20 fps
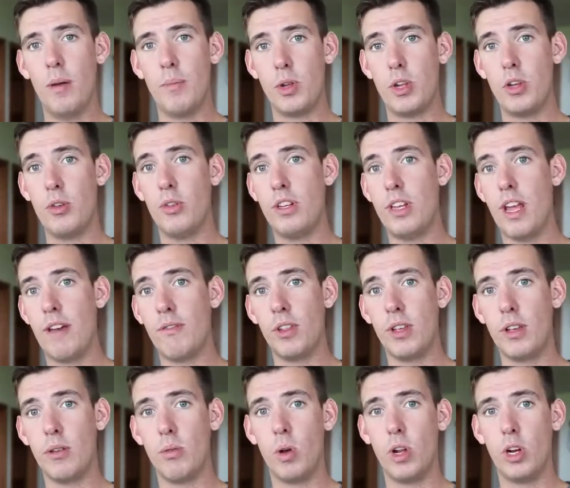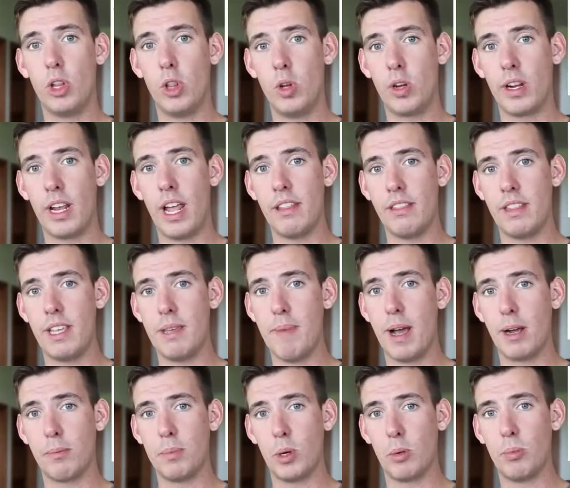you definitely want to look at the
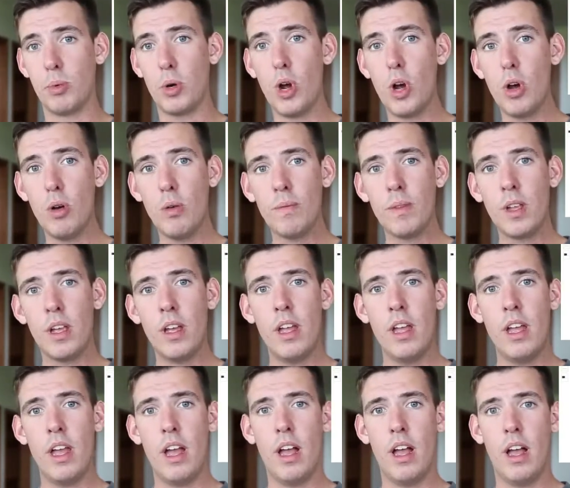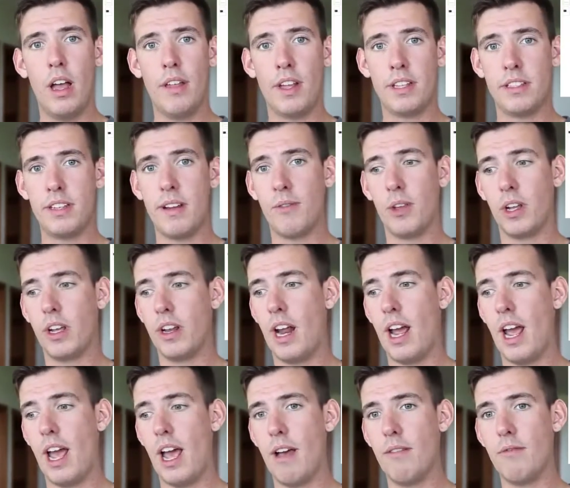MacBook Pro. That's definitely going
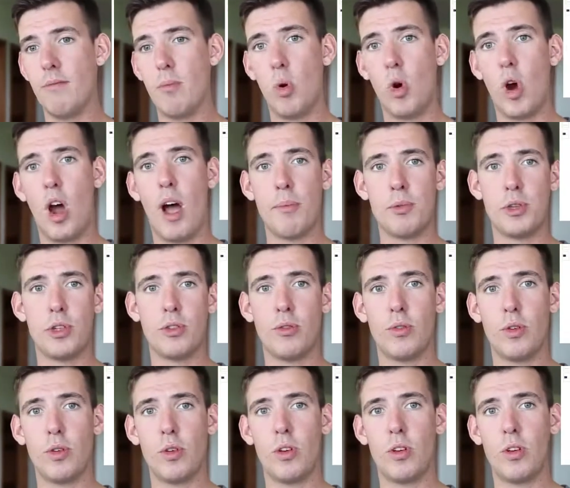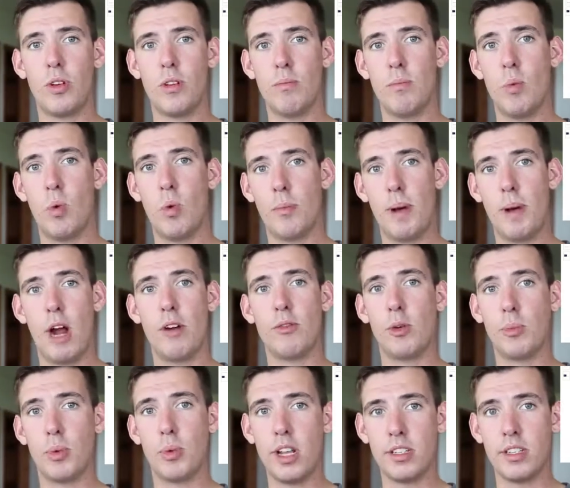to have more options for more
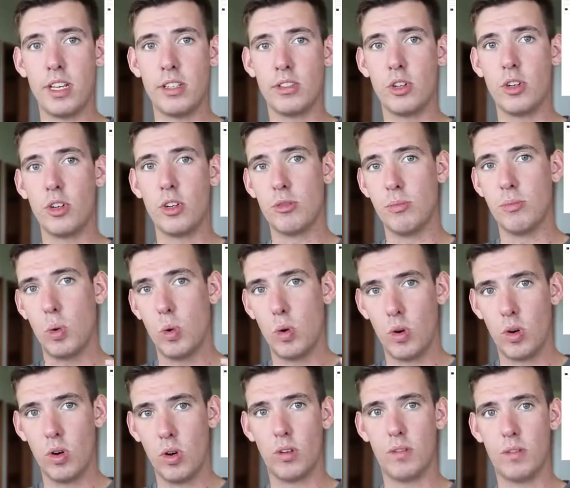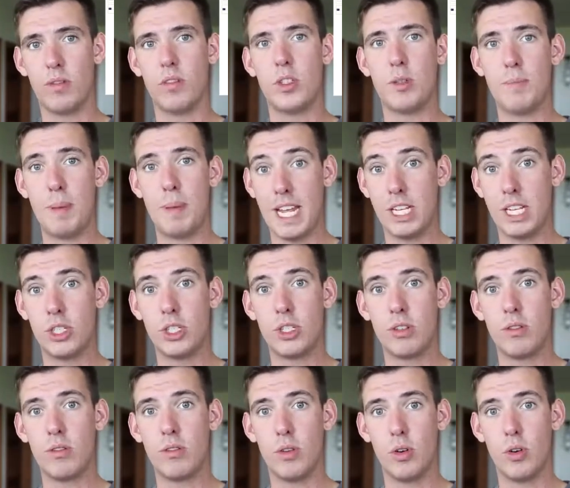powerful processors, more
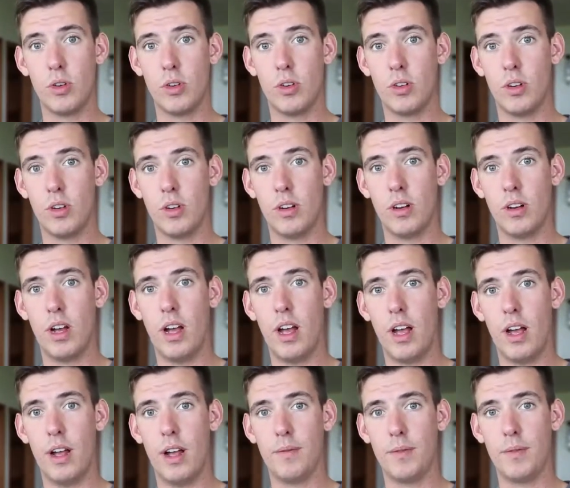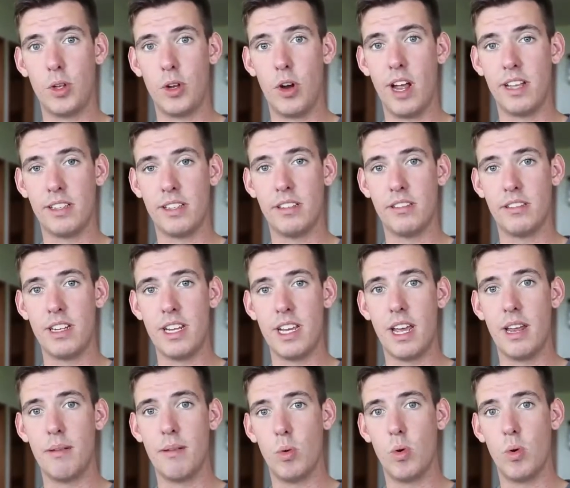space for your
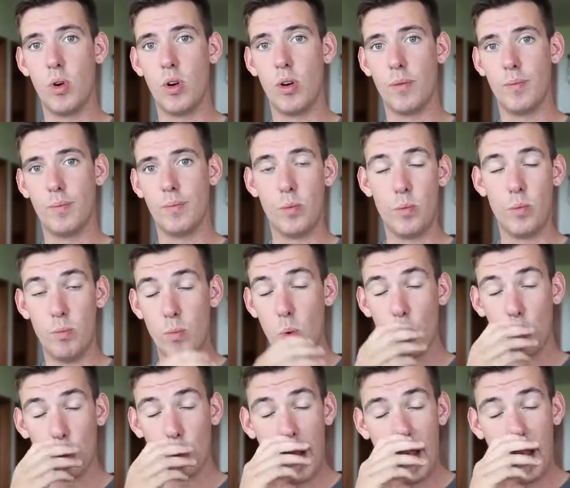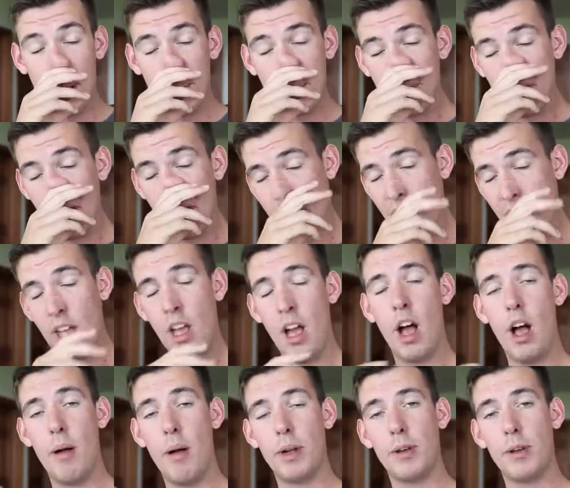SSD, and more RAM.
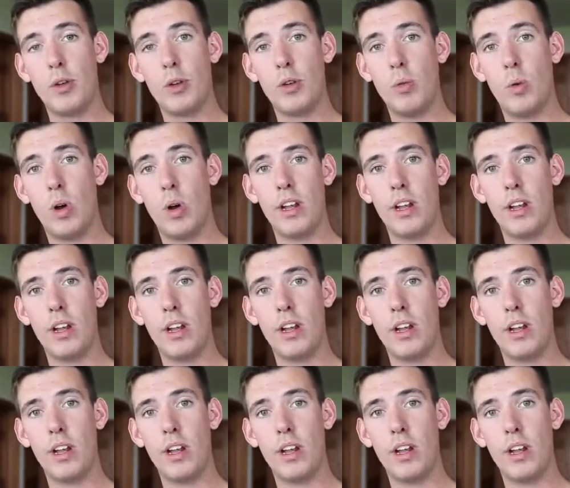But if you